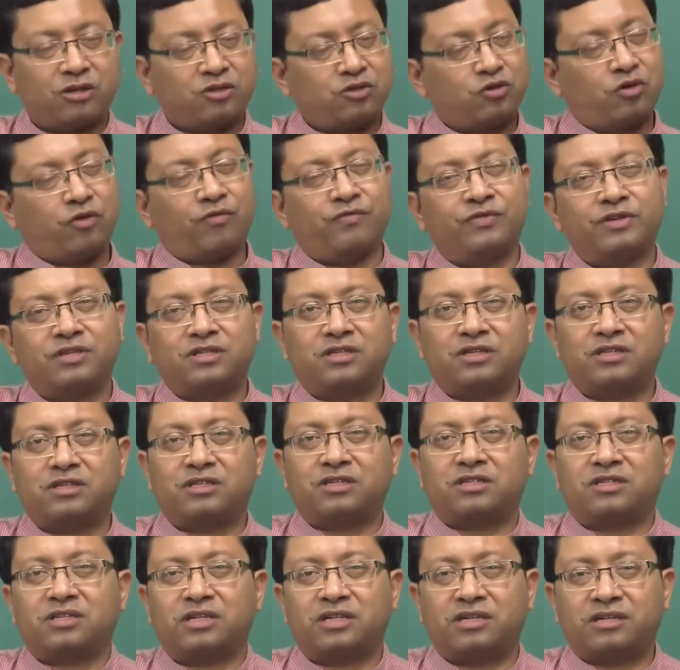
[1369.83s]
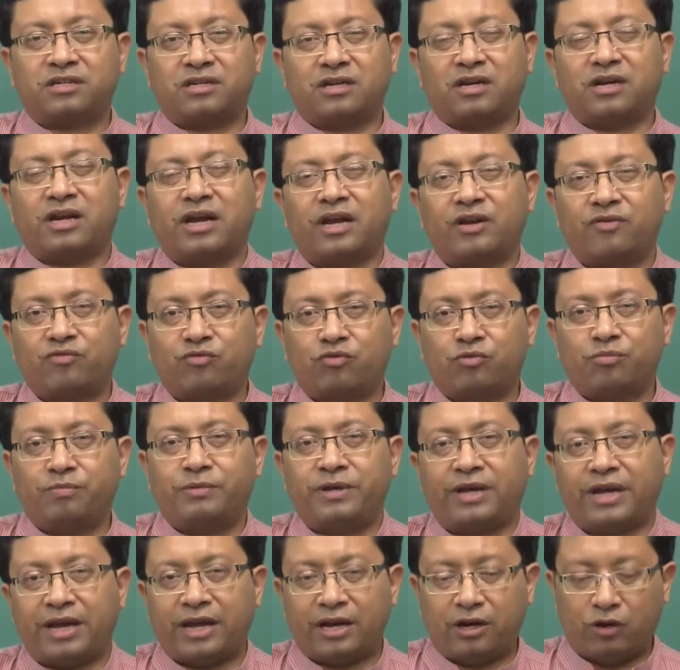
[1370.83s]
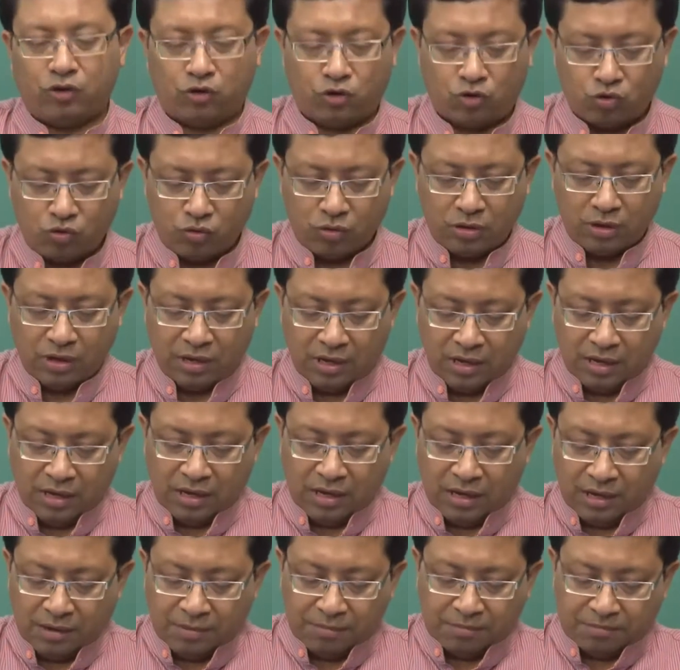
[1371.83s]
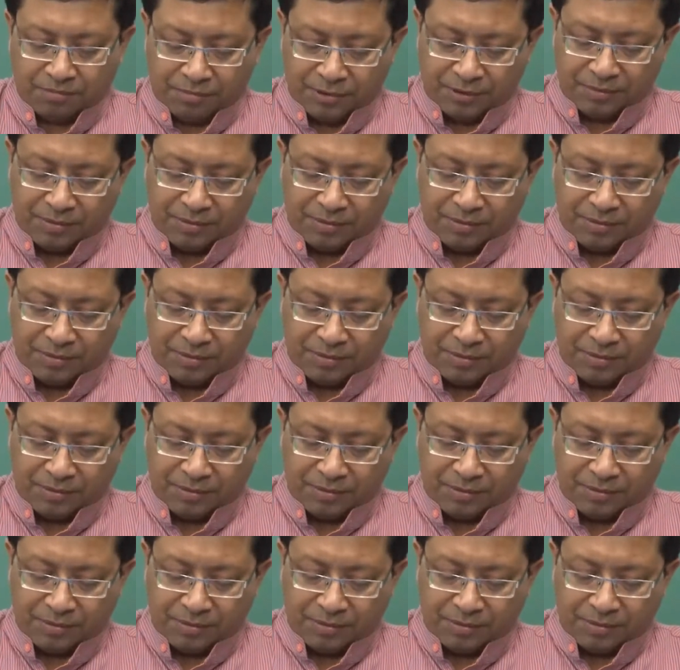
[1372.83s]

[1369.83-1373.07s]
So, obviously, the central line would be n into p